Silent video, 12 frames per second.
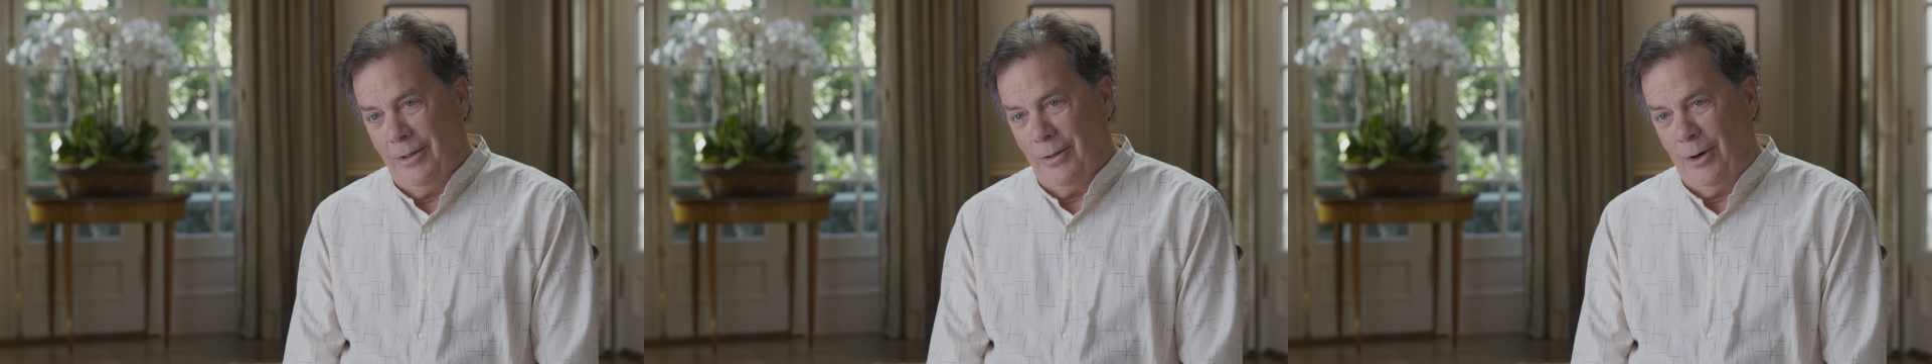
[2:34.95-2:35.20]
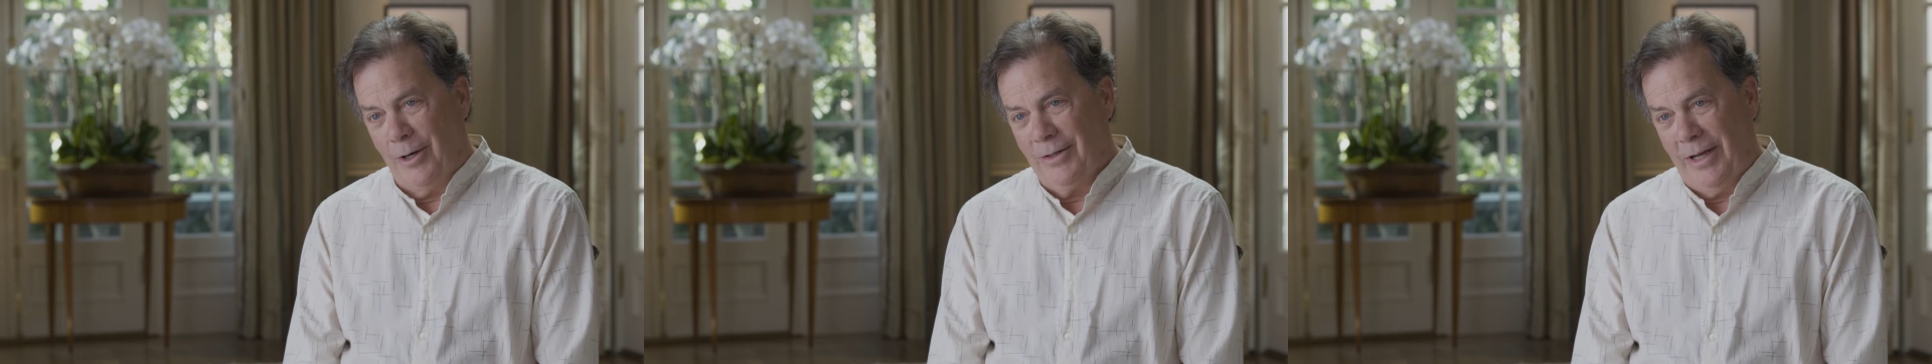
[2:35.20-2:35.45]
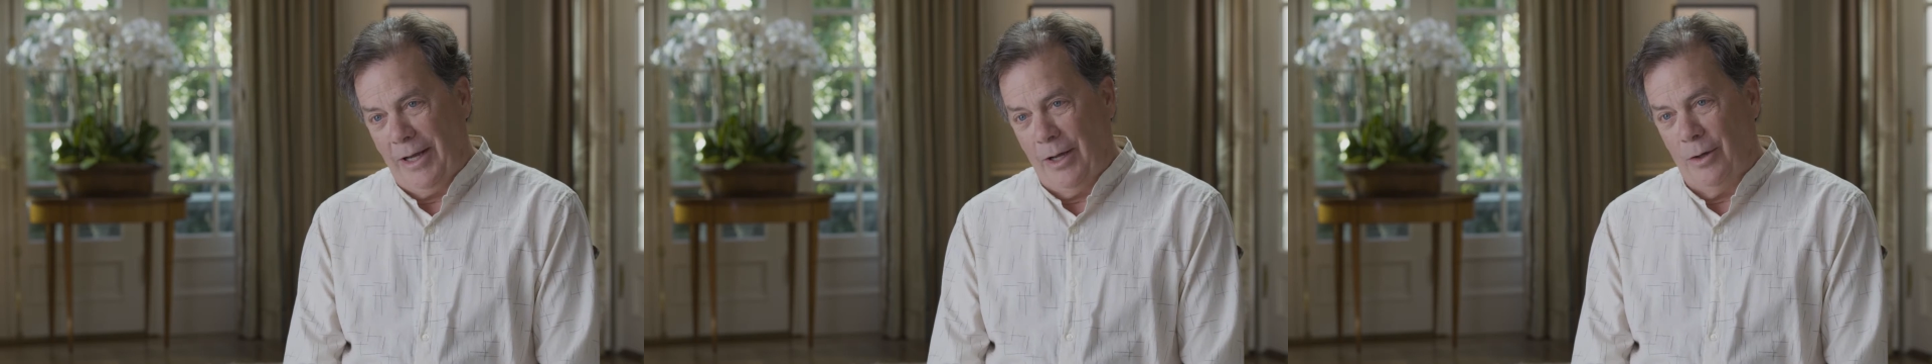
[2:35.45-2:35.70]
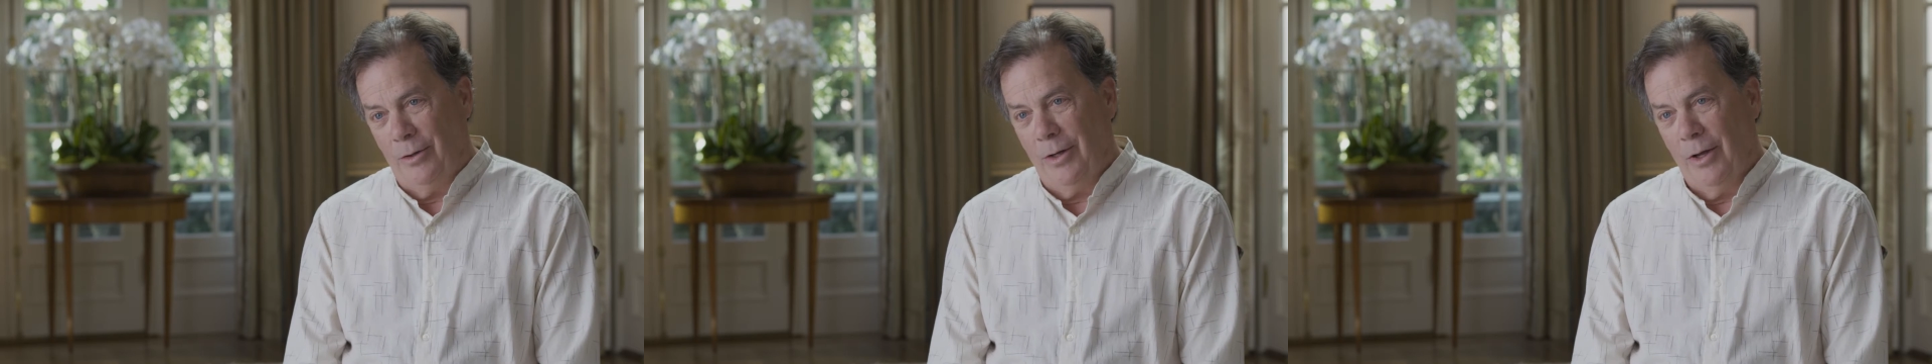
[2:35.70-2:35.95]
in our
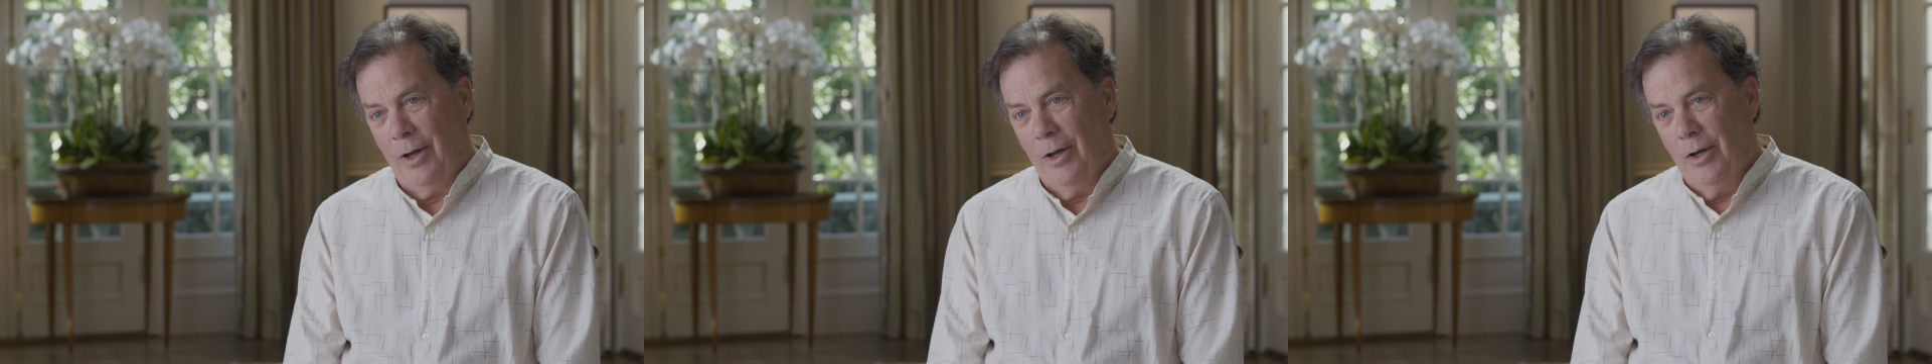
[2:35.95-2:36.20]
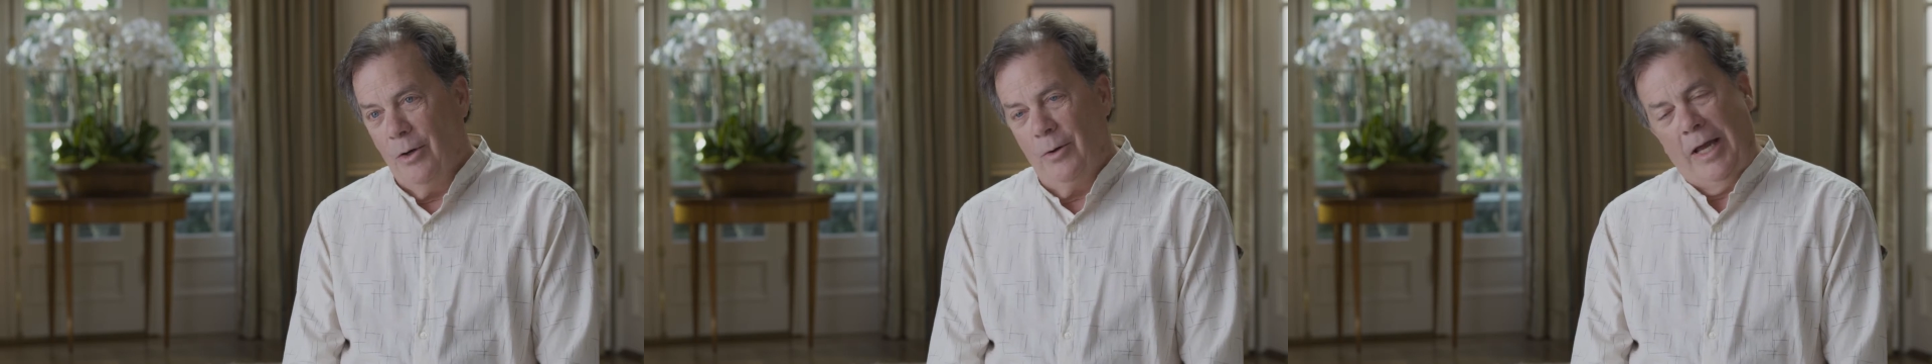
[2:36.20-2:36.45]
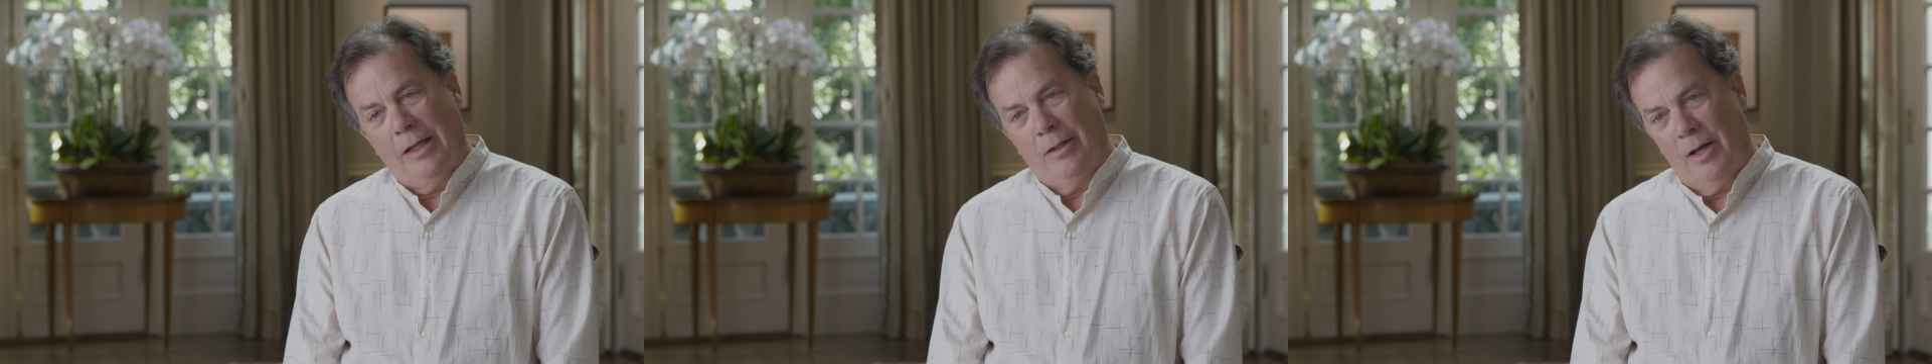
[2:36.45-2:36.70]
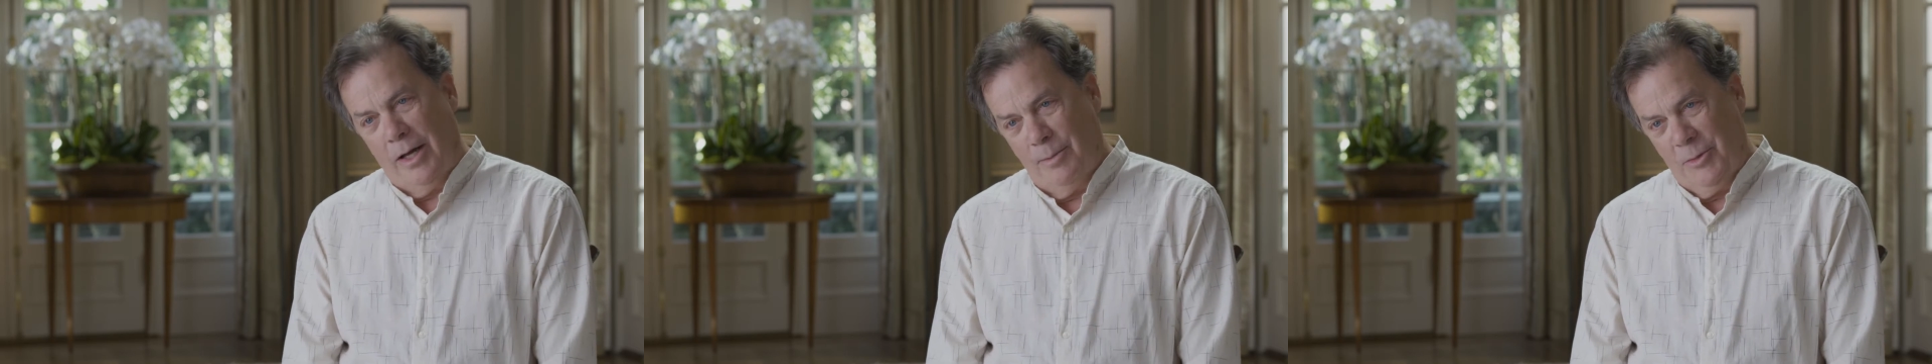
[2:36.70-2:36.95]
town who had
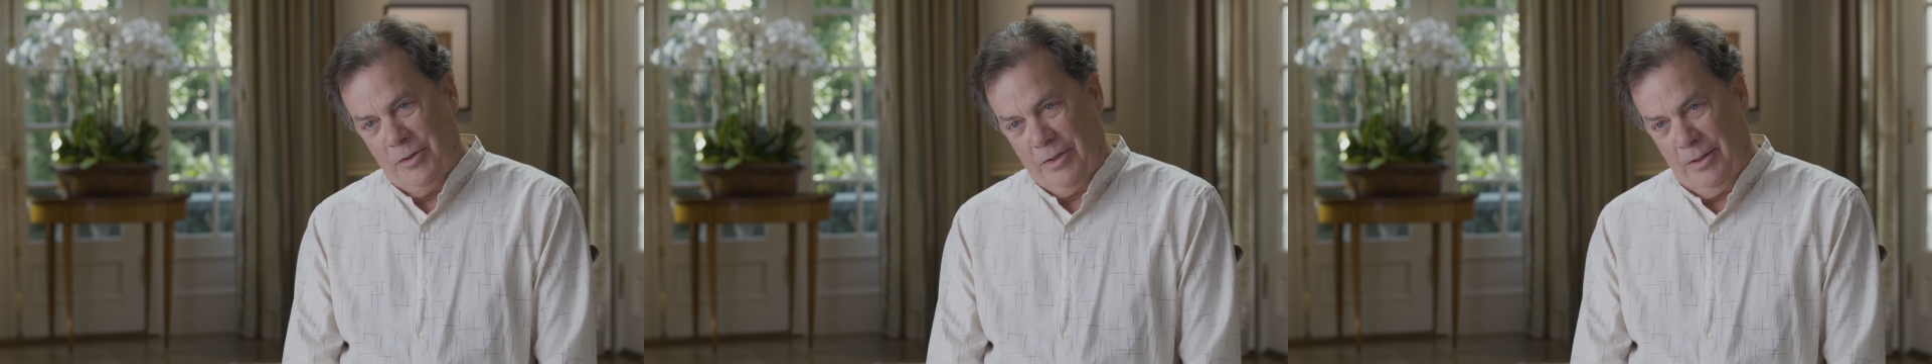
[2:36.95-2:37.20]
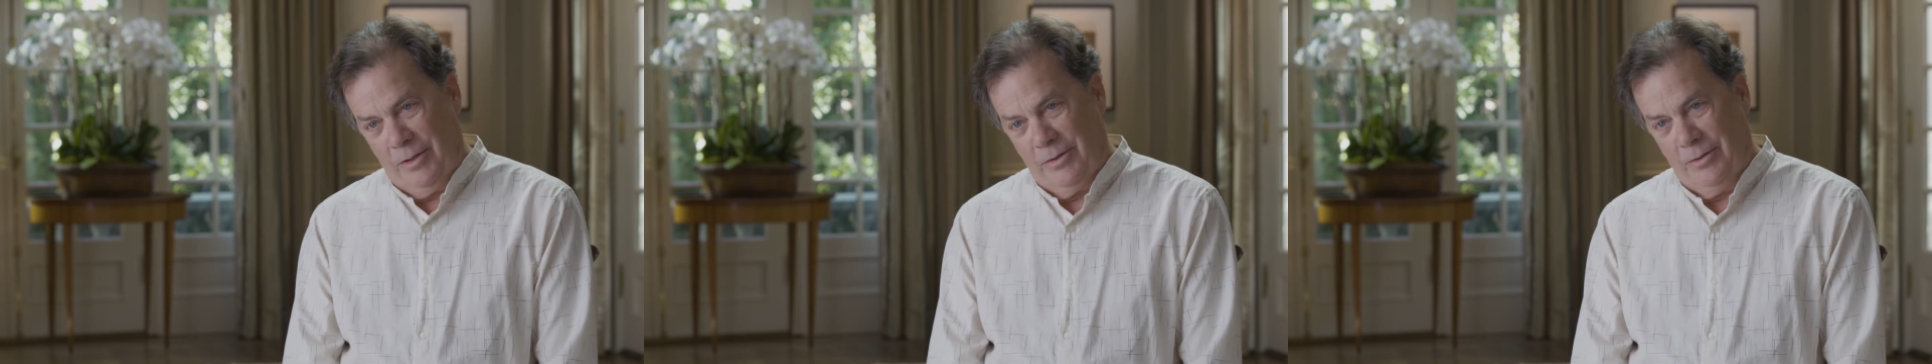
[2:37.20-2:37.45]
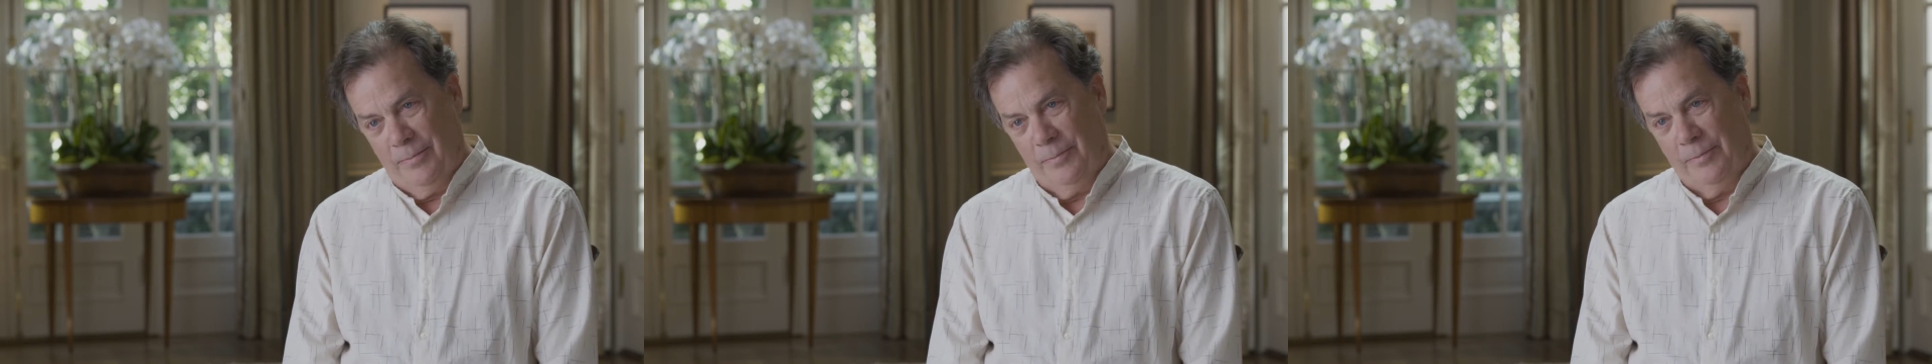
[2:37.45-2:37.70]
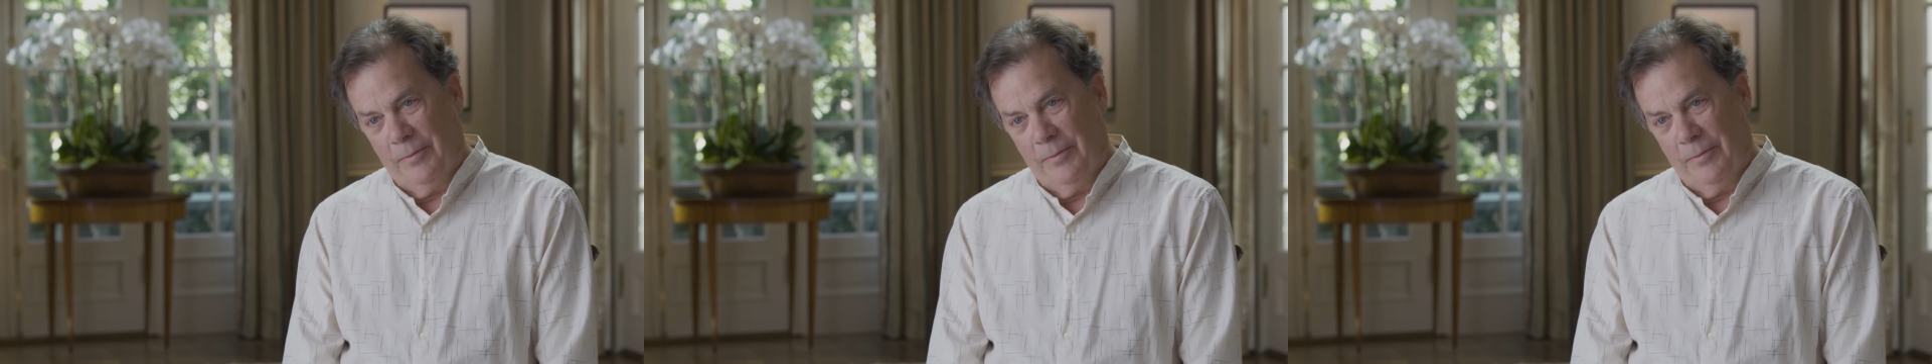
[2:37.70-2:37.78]
Lyme disease.